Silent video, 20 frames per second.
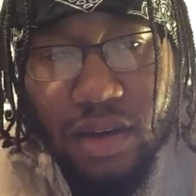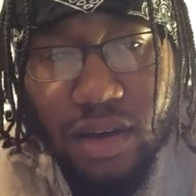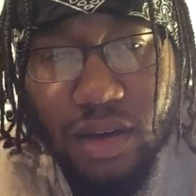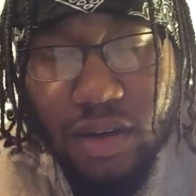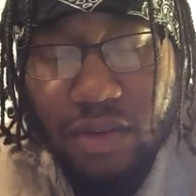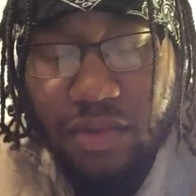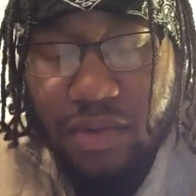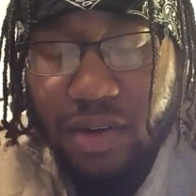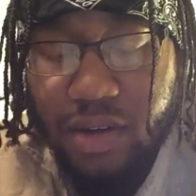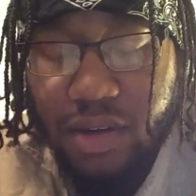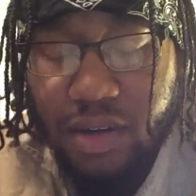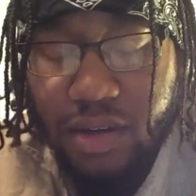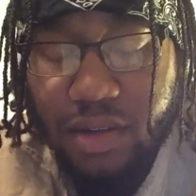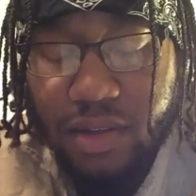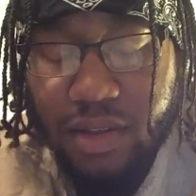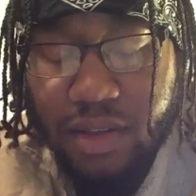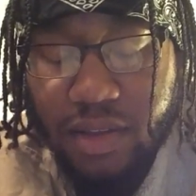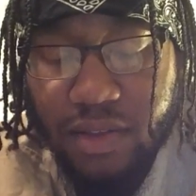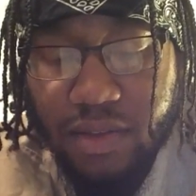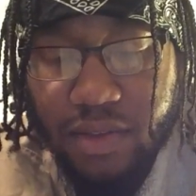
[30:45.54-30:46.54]
of
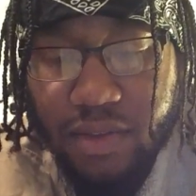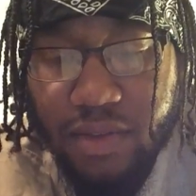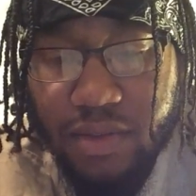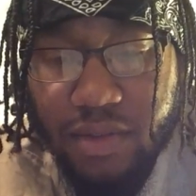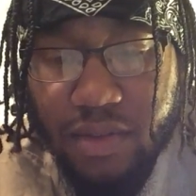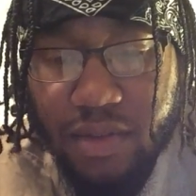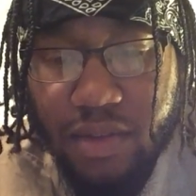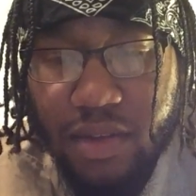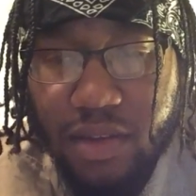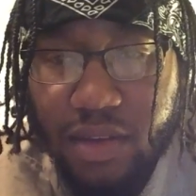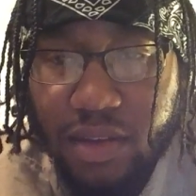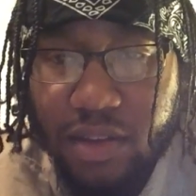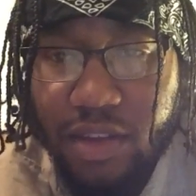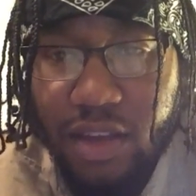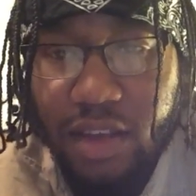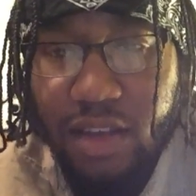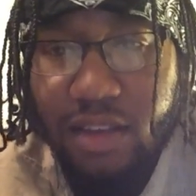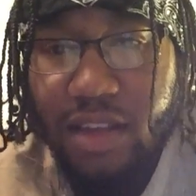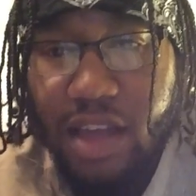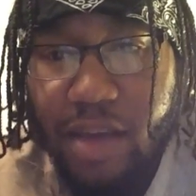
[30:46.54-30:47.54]

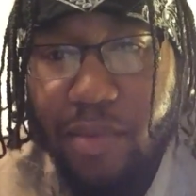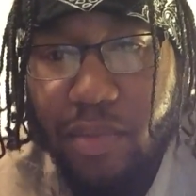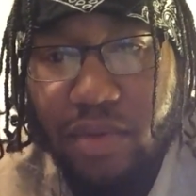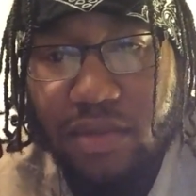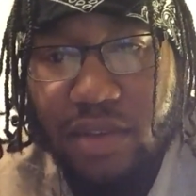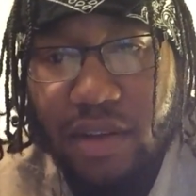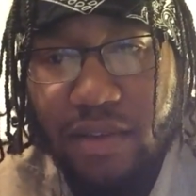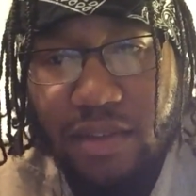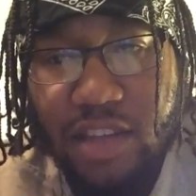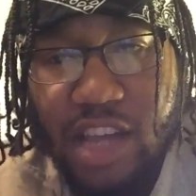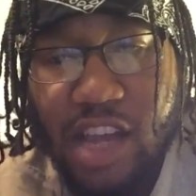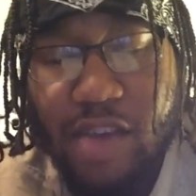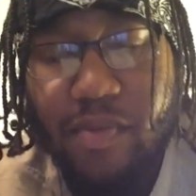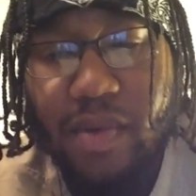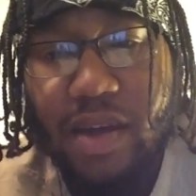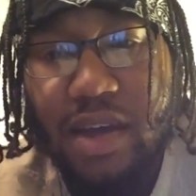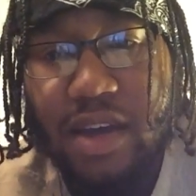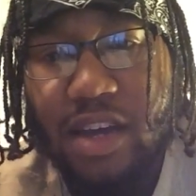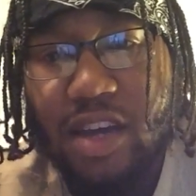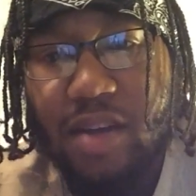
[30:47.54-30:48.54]
the examples off the top of
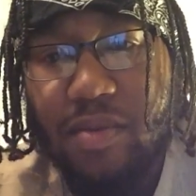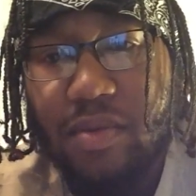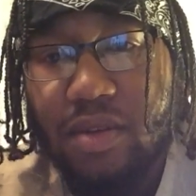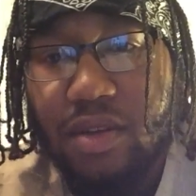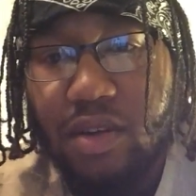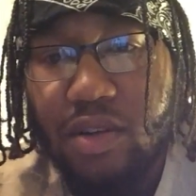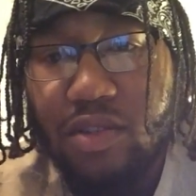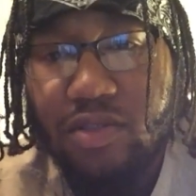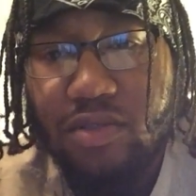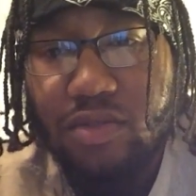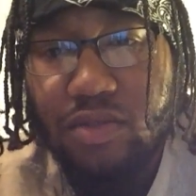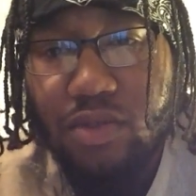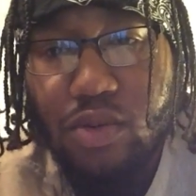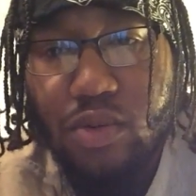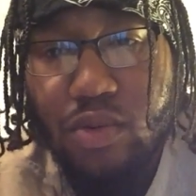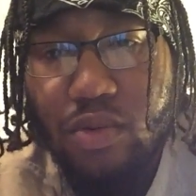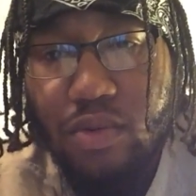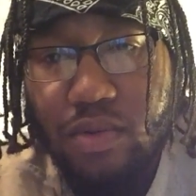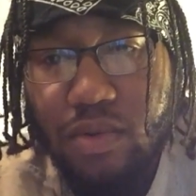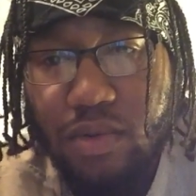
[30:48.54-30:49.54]
my head, but just
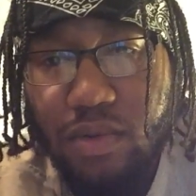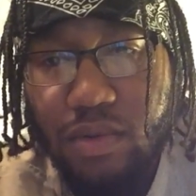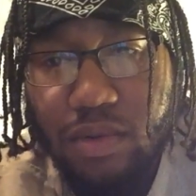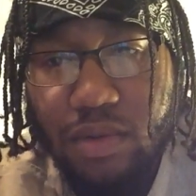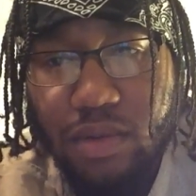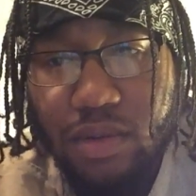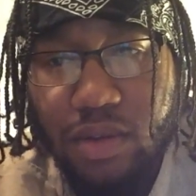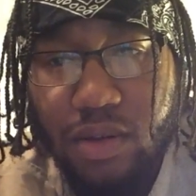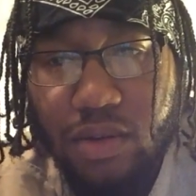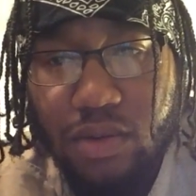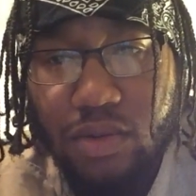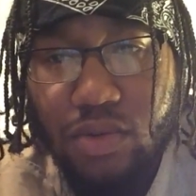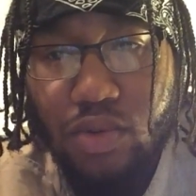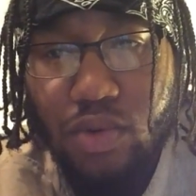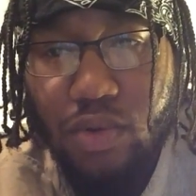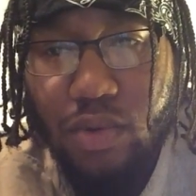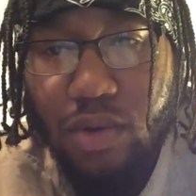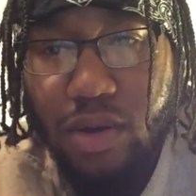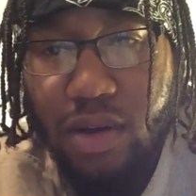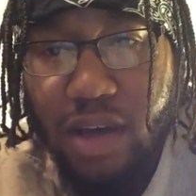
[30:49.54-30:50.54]
Google
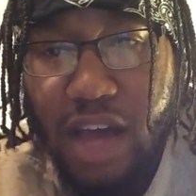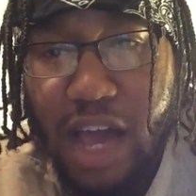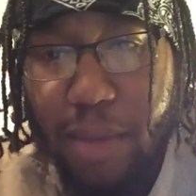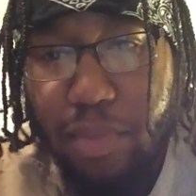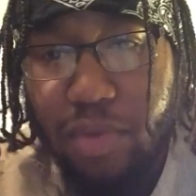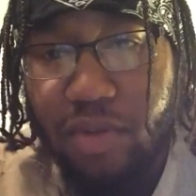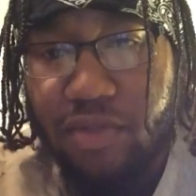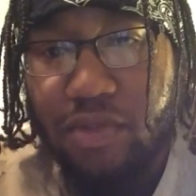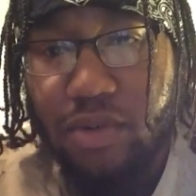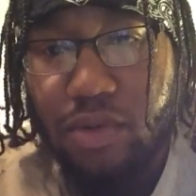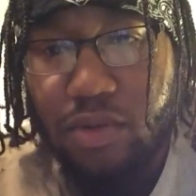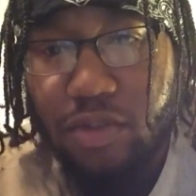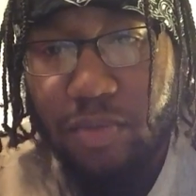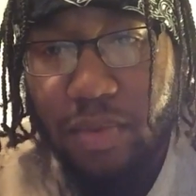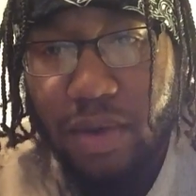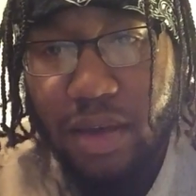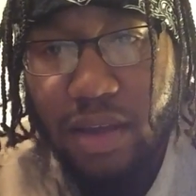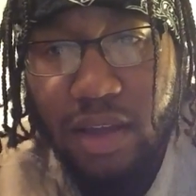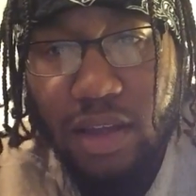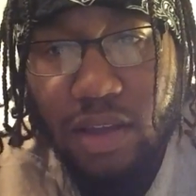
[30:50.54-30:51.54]
hybrid foods,
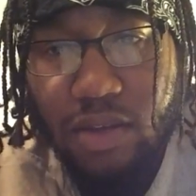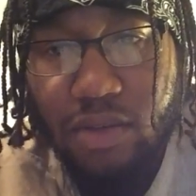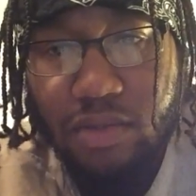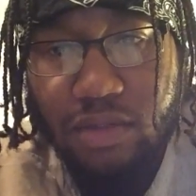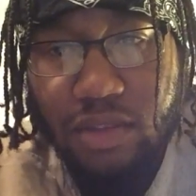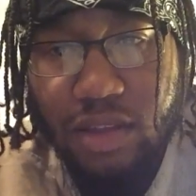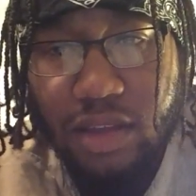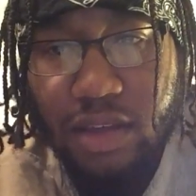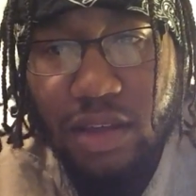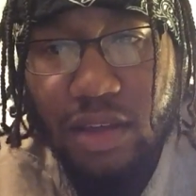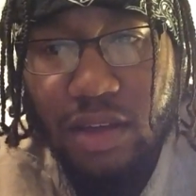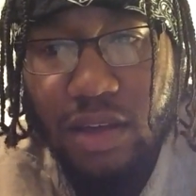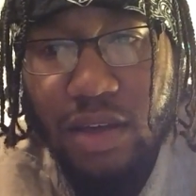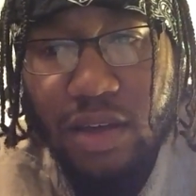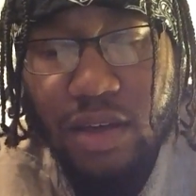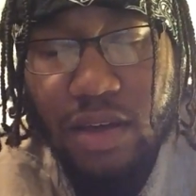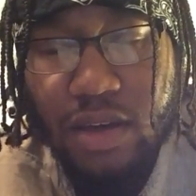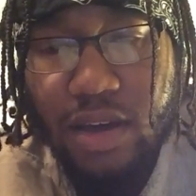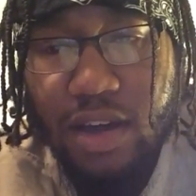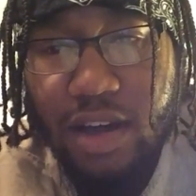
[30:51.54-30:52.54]
man, and you'll see
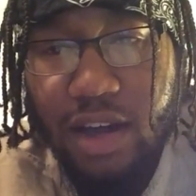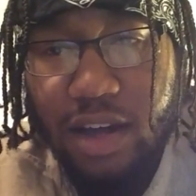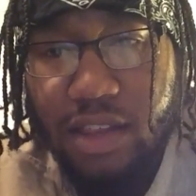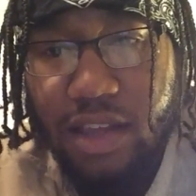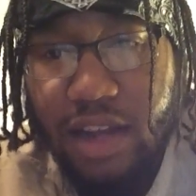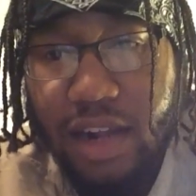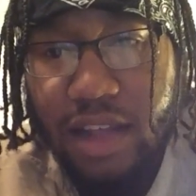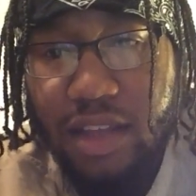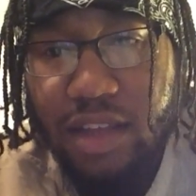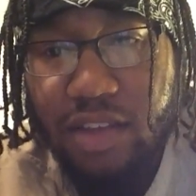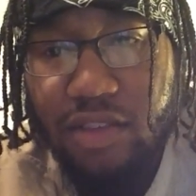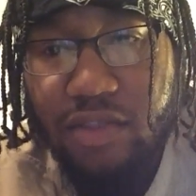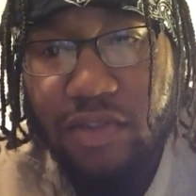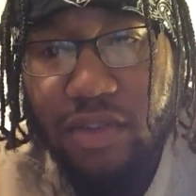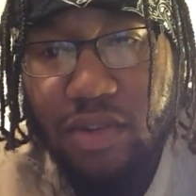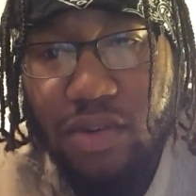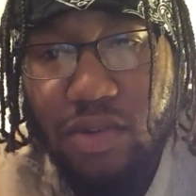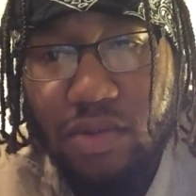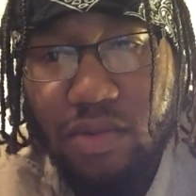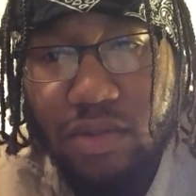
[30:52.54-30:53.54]
a lot of these
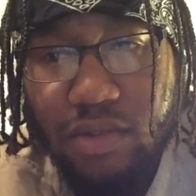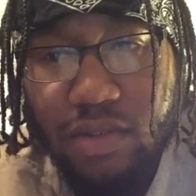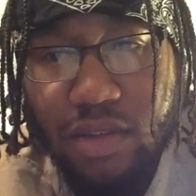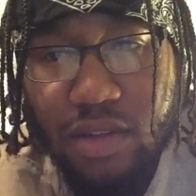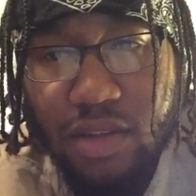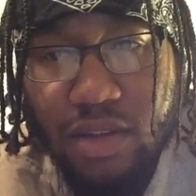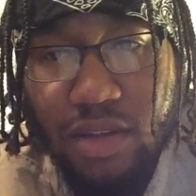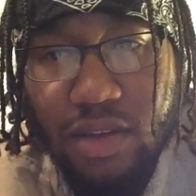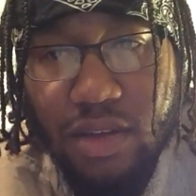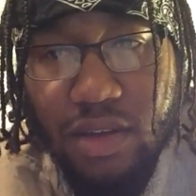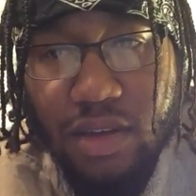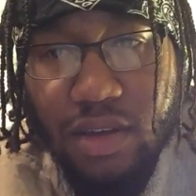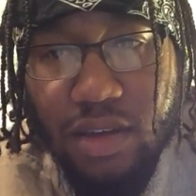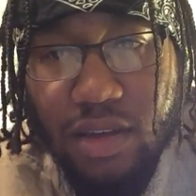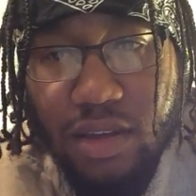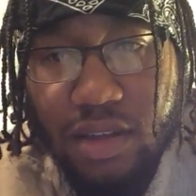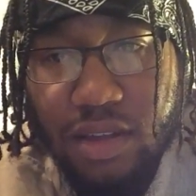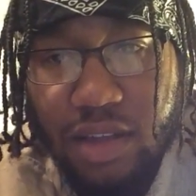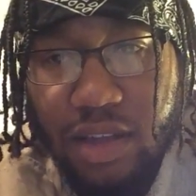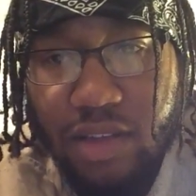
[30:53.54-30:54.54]
foods
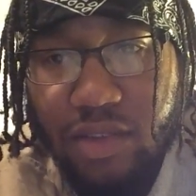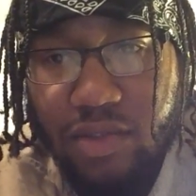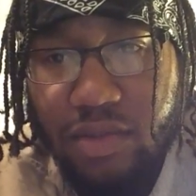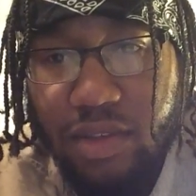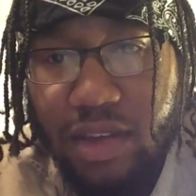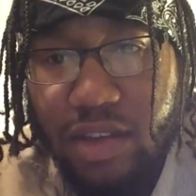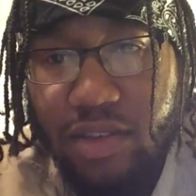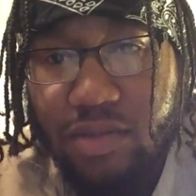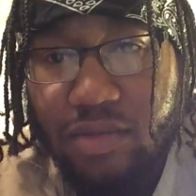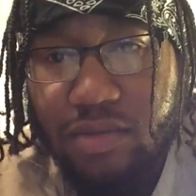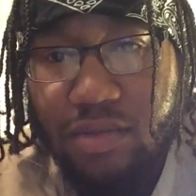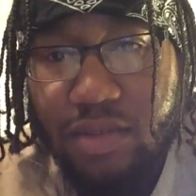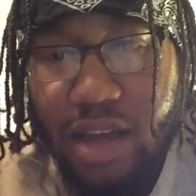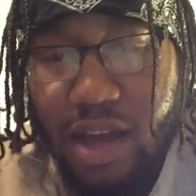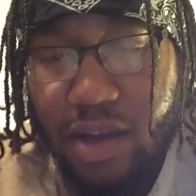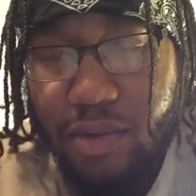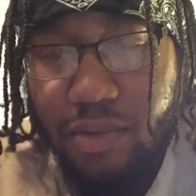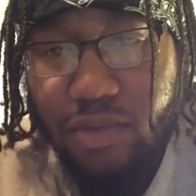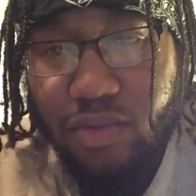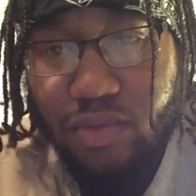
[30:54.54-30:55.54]
that you
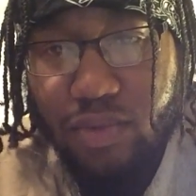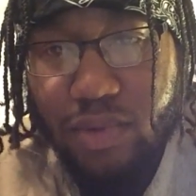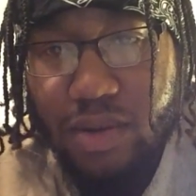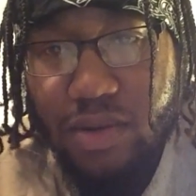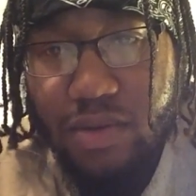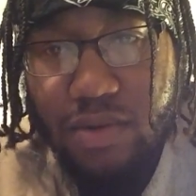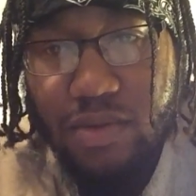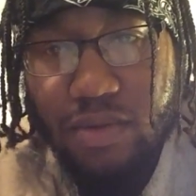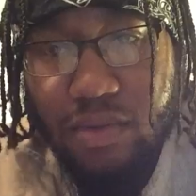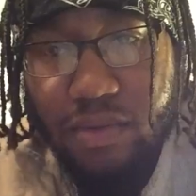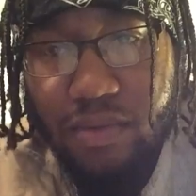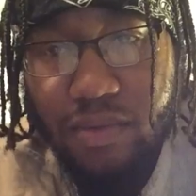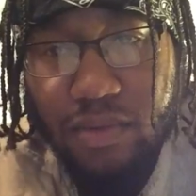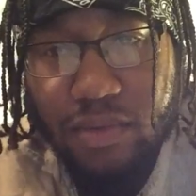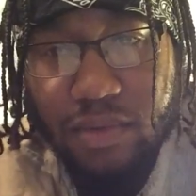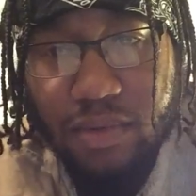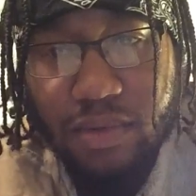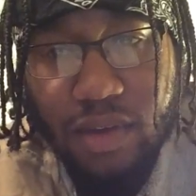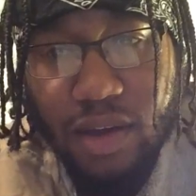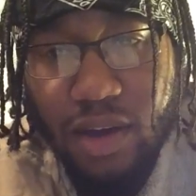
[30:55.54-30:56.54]
thought was real
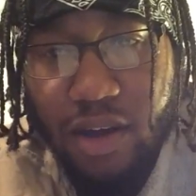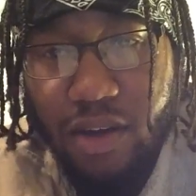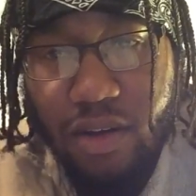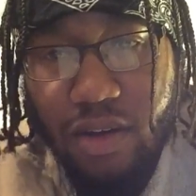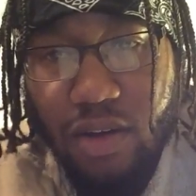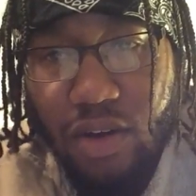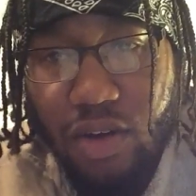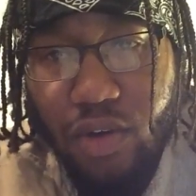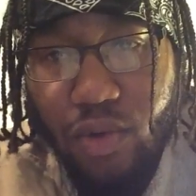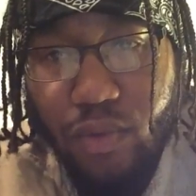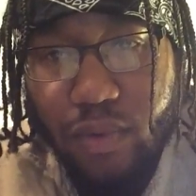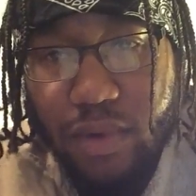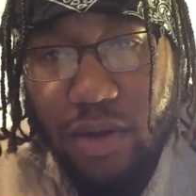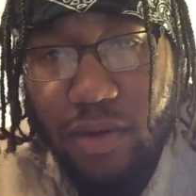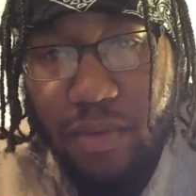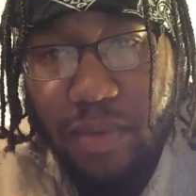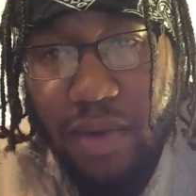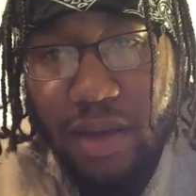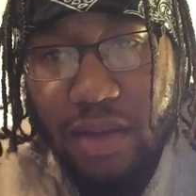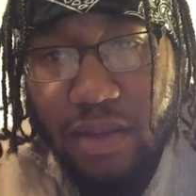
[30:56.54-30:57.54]
aren't
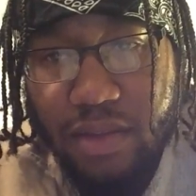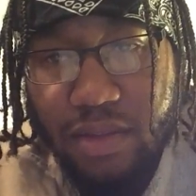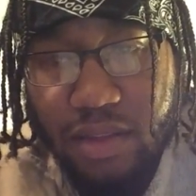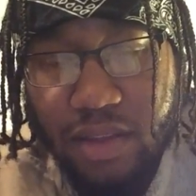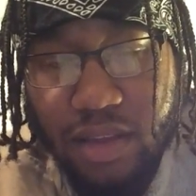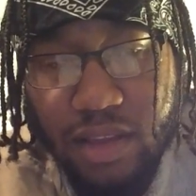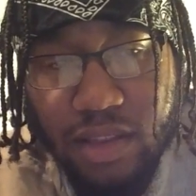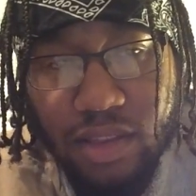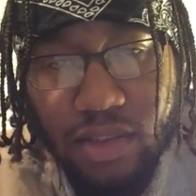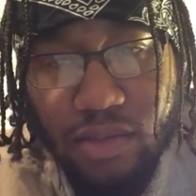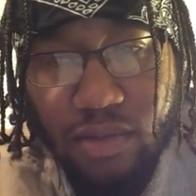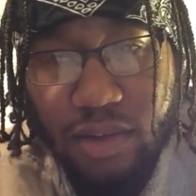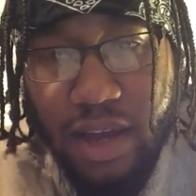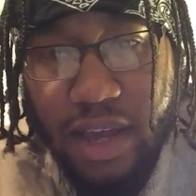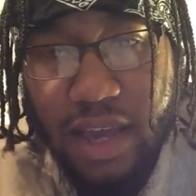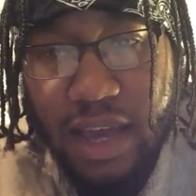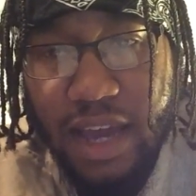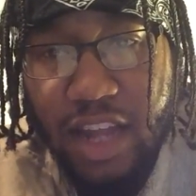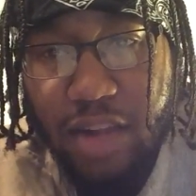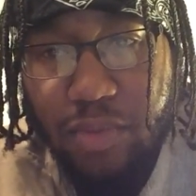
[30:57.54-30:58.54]
real, man. You
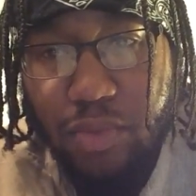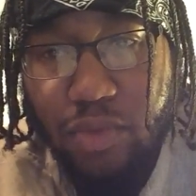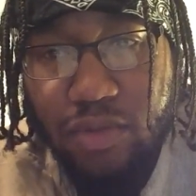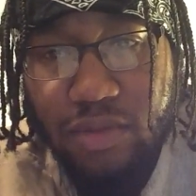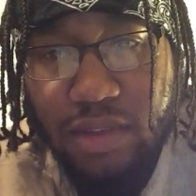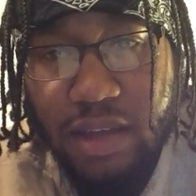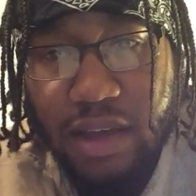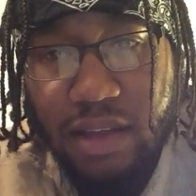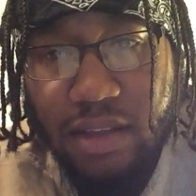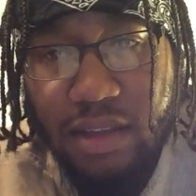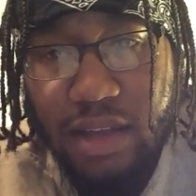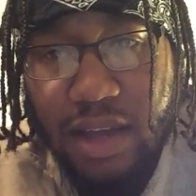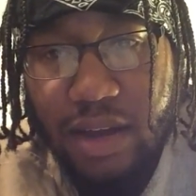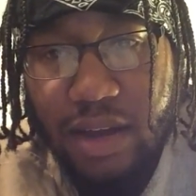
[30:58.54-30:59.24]
got animals that